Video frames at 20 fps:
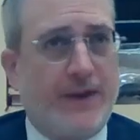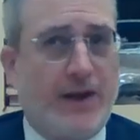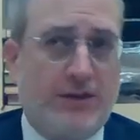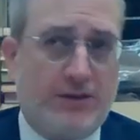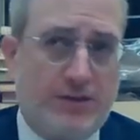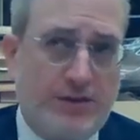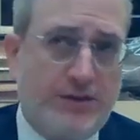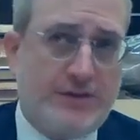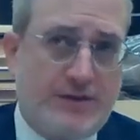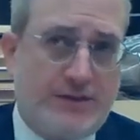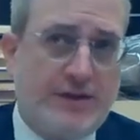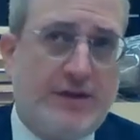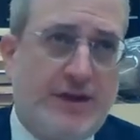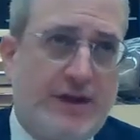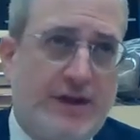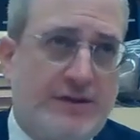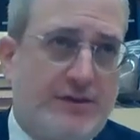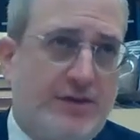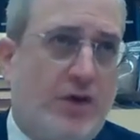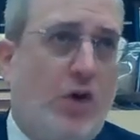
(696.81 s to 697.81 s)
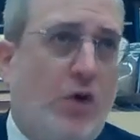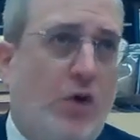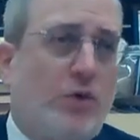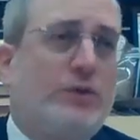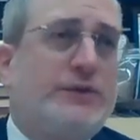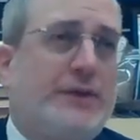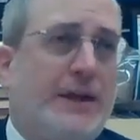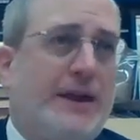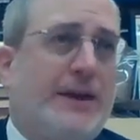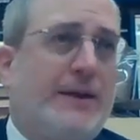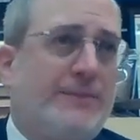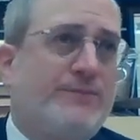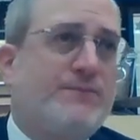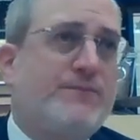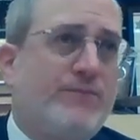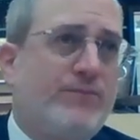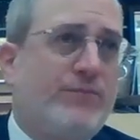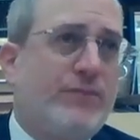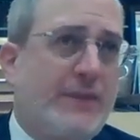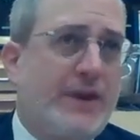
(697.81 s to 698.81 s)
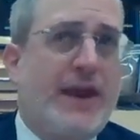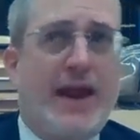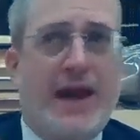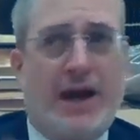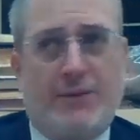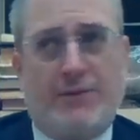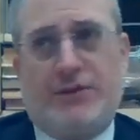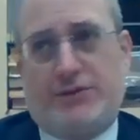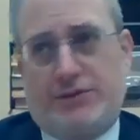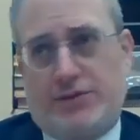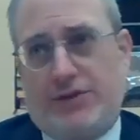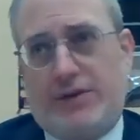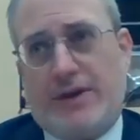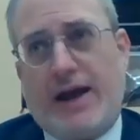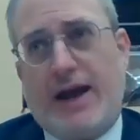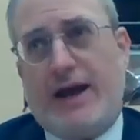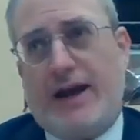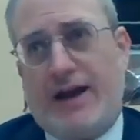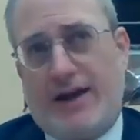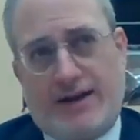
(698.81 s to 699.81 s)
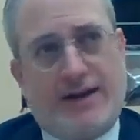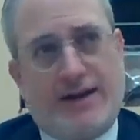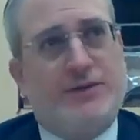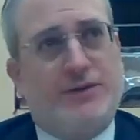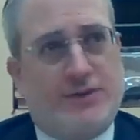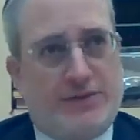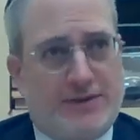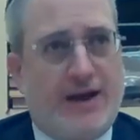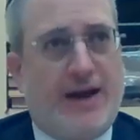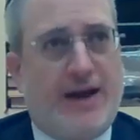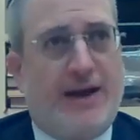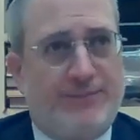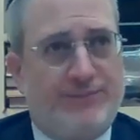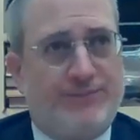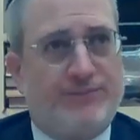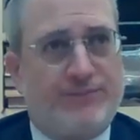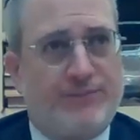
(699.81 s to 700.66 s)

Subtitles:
Aron is holding our Torah, Chidusha.